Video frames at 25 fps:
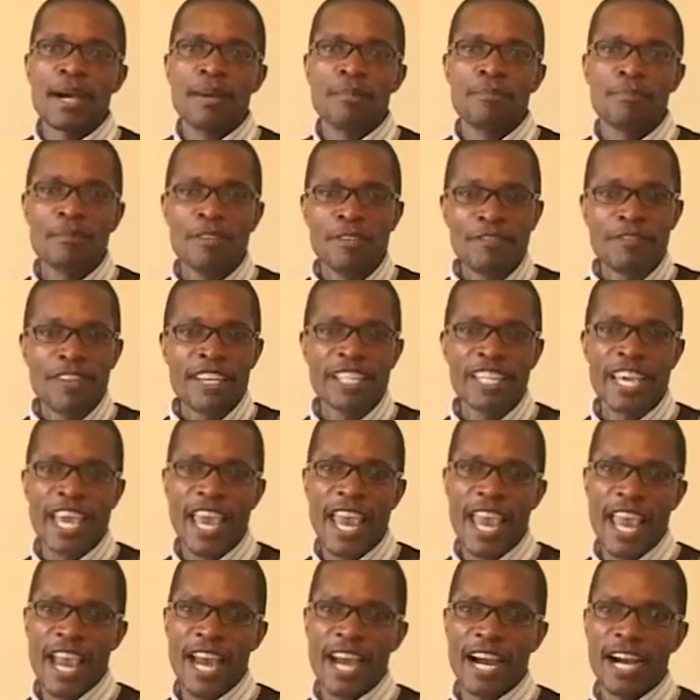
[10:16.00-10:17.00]
Moving
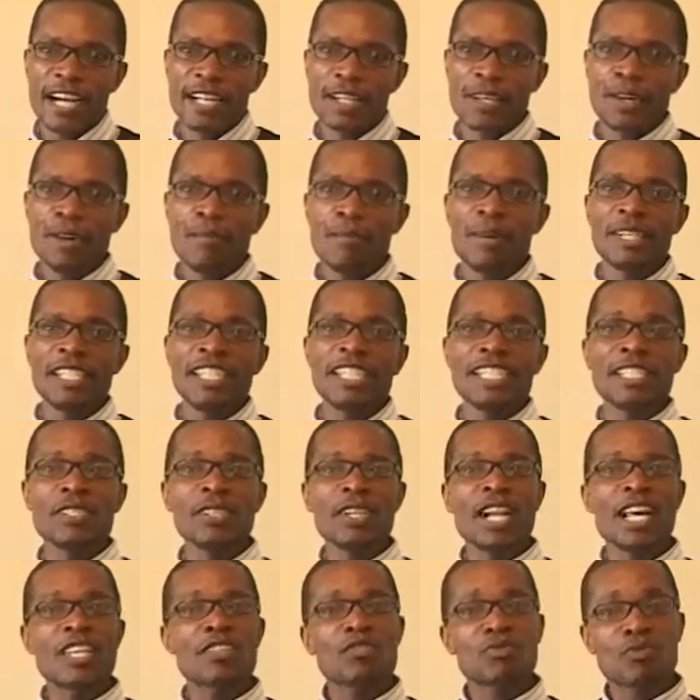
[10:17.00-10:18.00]
air, commonly
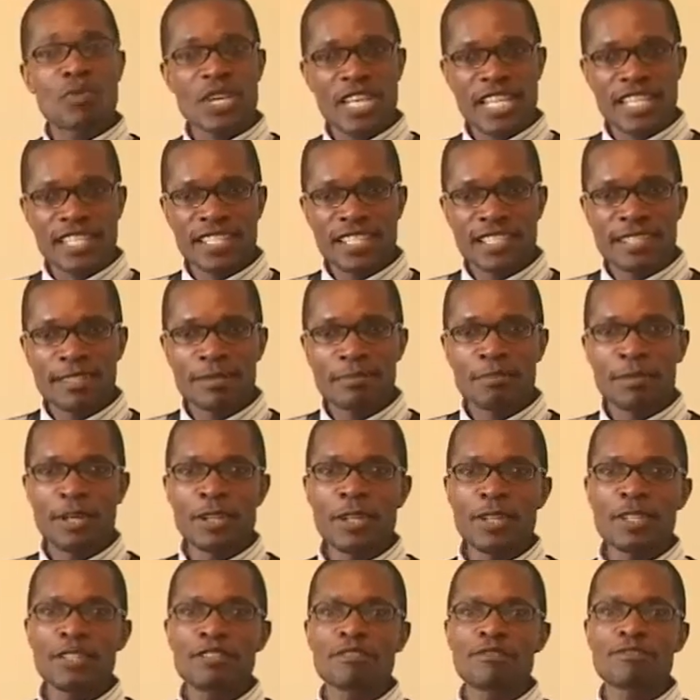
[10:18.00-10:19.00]
known as wind,
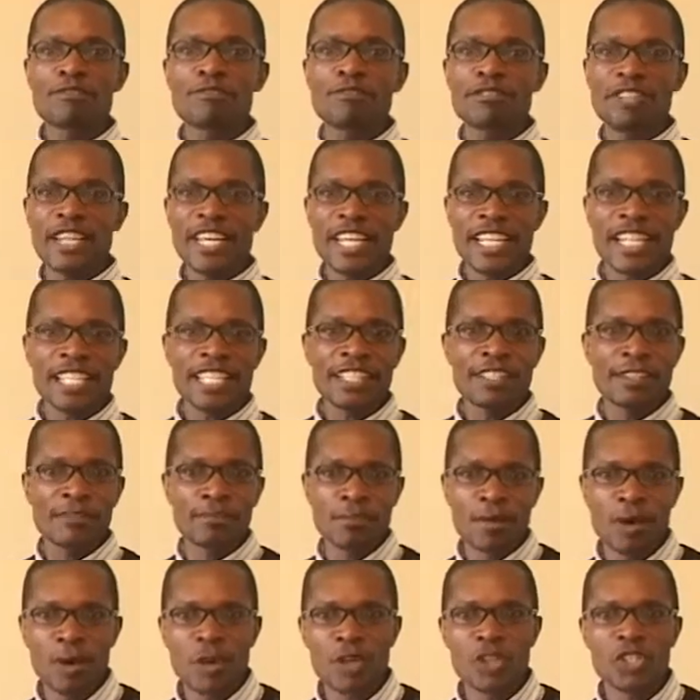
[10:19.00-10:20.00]
blows very
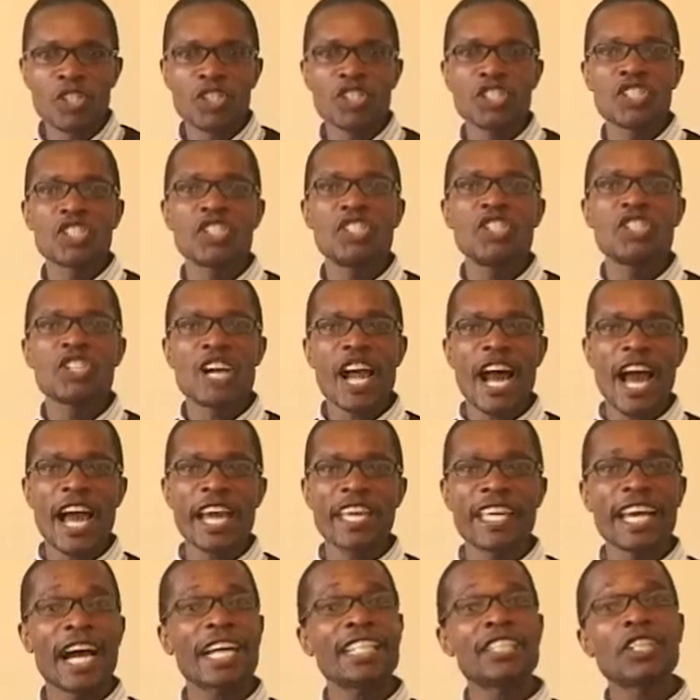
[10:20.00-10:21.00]
small,
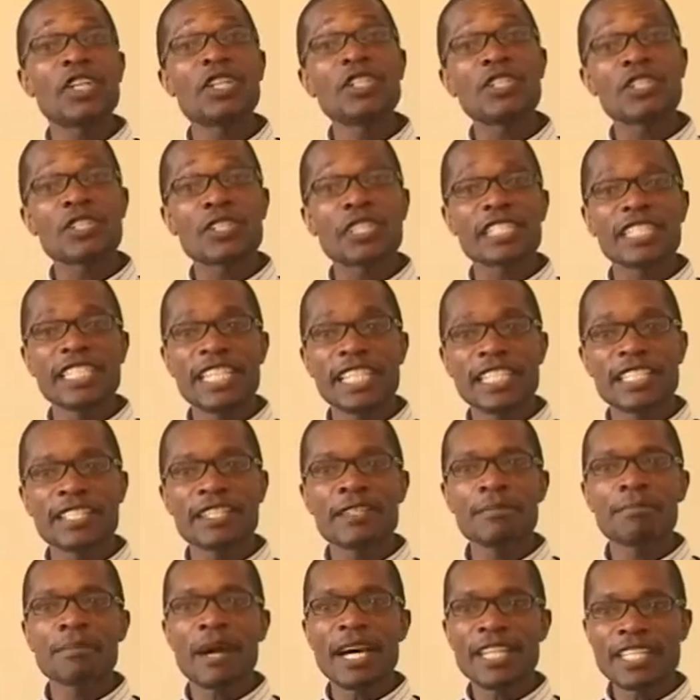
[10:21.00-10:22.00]
dry, and
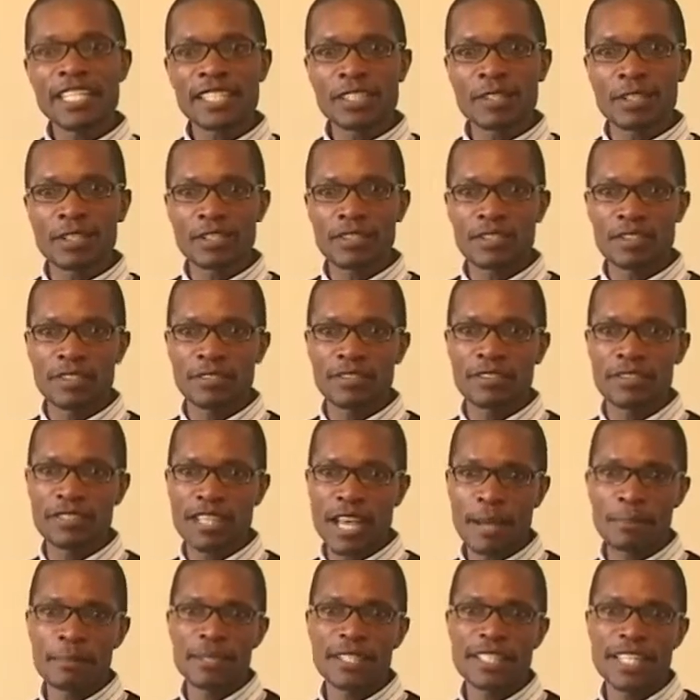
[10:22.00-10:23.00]
consolidated particles of the
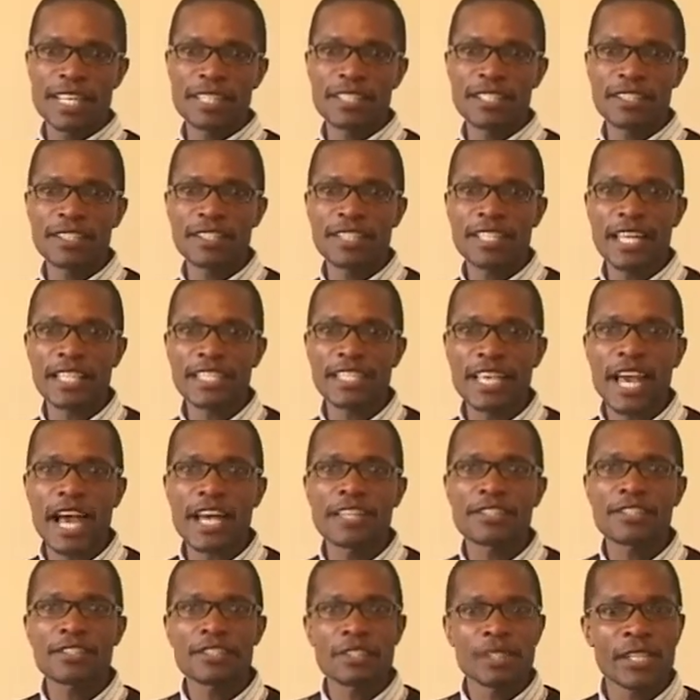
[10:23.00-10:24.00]
substances such
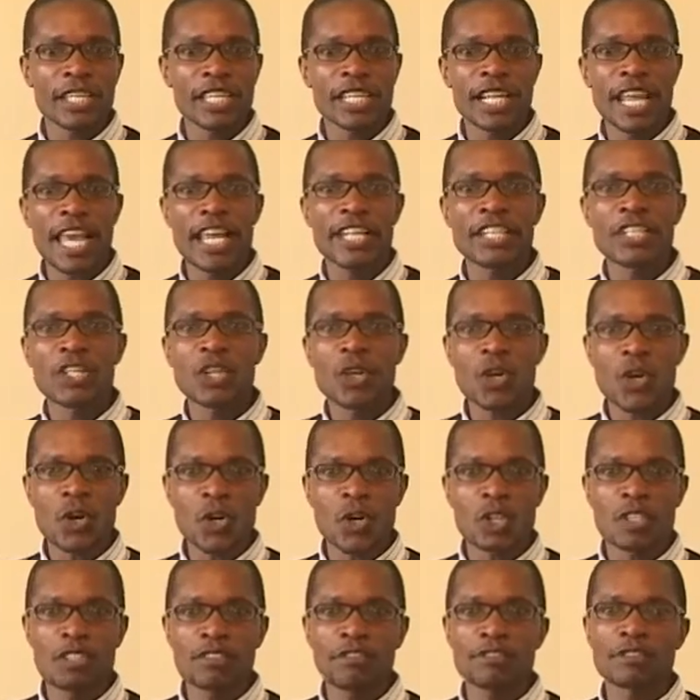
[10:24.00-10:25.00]
as soil and
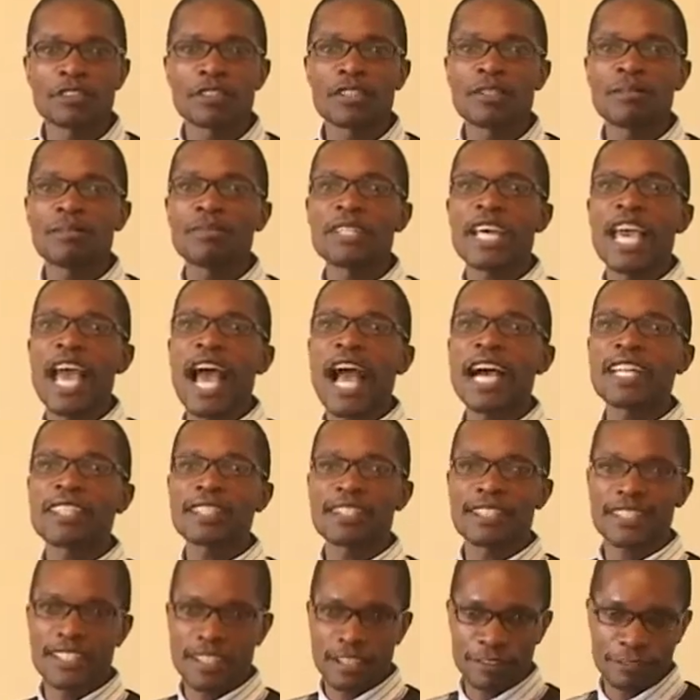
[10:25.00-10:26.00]
coal from the
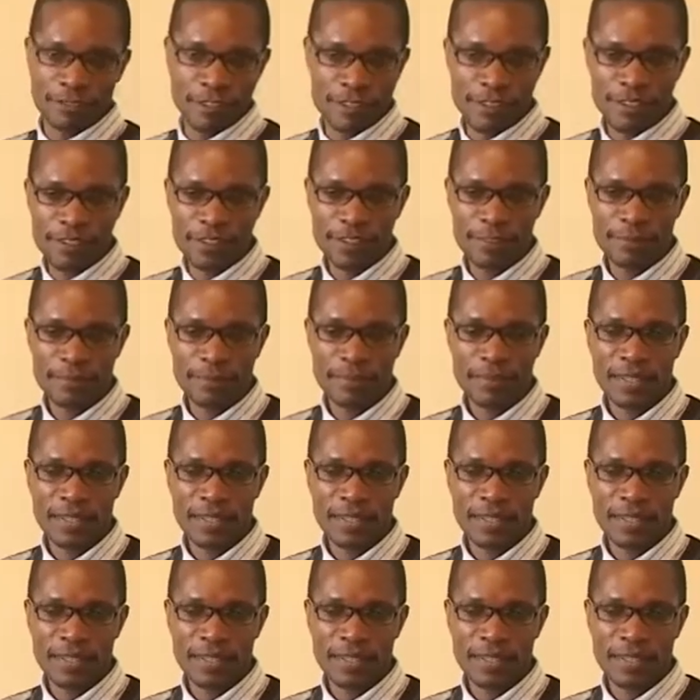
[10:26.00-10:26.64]
Earth's surface.